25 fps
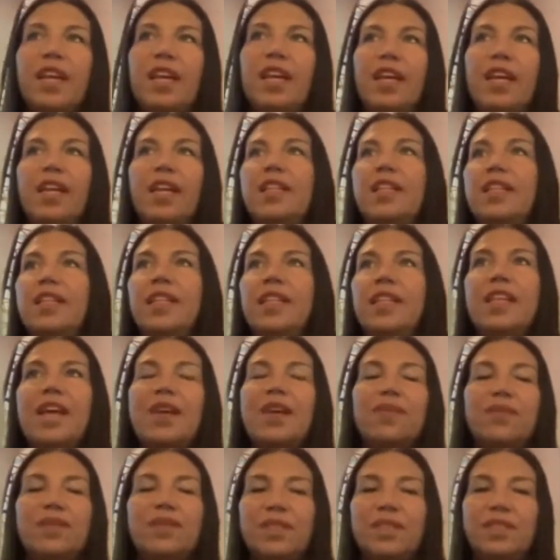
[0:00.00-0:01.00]
and
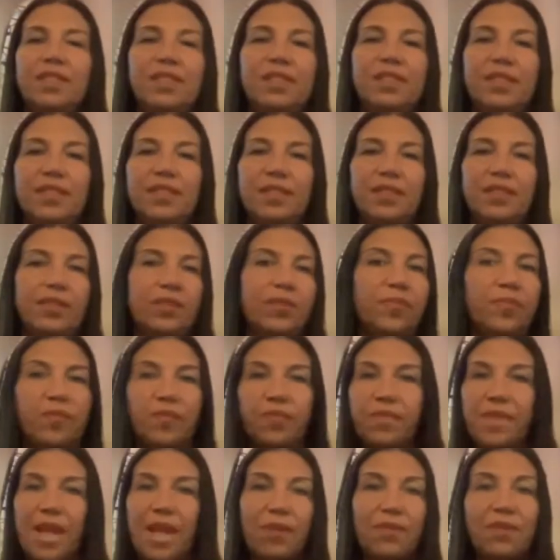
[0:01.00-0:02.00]
that was
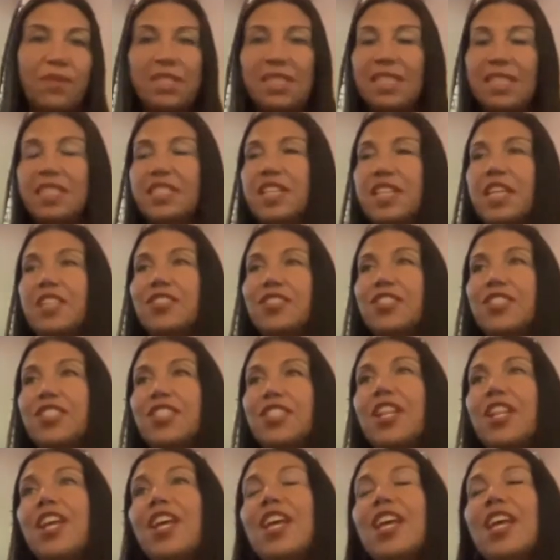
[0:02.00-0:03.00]
that was the intention.